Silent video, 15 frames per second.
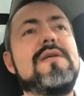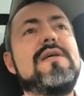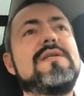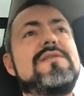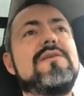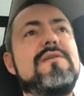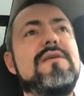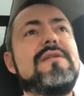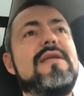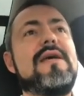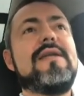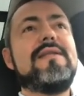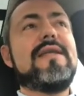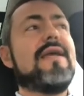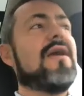So
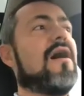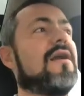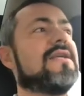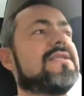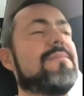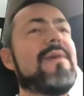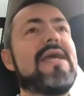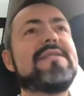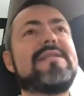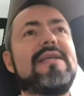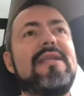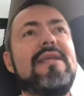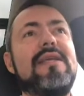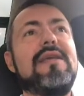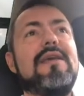the car is
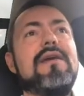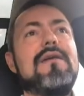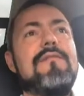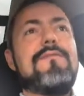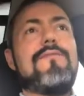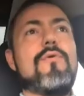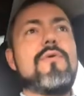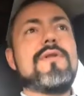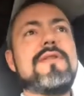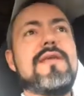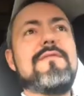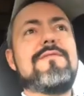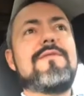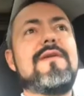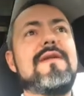basically 4
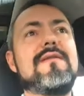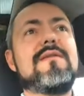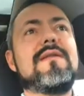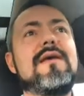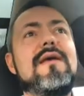different